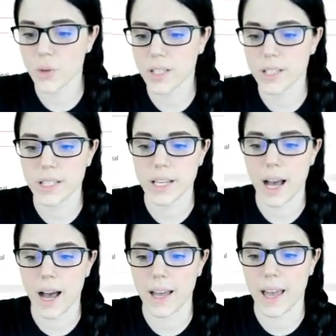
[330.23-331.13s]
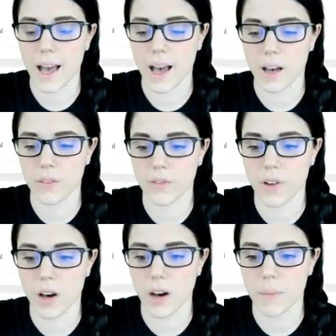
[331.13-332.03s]
But as you can see, I
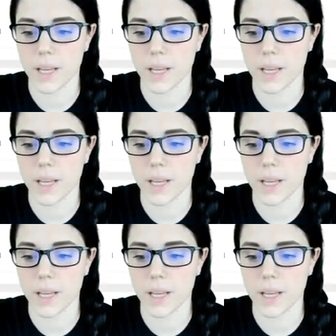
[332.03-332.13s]
have